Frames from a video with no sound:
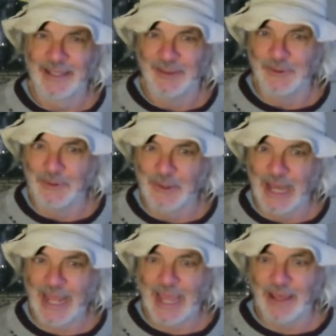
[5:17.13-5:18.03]
You do
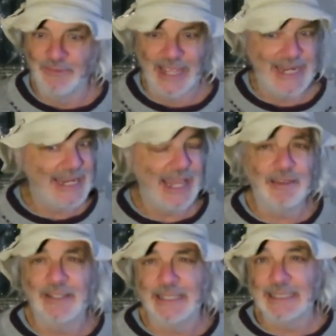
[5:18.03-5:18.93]
not have any
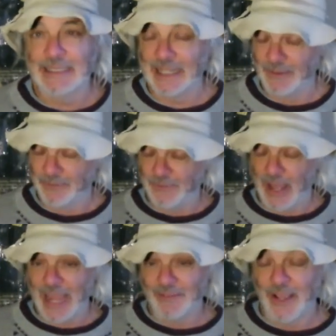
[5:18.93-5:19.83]
evidence that
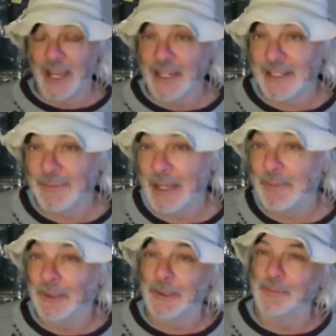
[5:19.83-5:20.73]
500
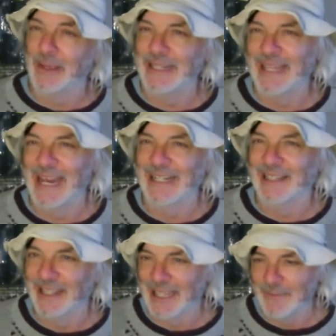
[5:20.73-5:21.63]
people made that
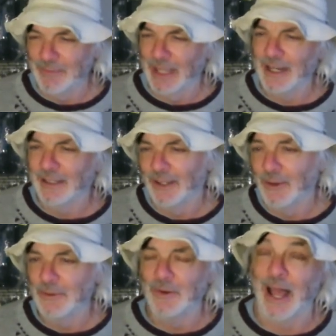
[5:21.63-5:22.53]
claim, let
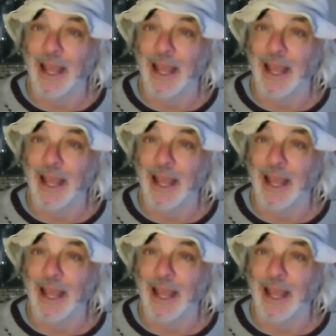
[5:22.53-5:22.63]
alone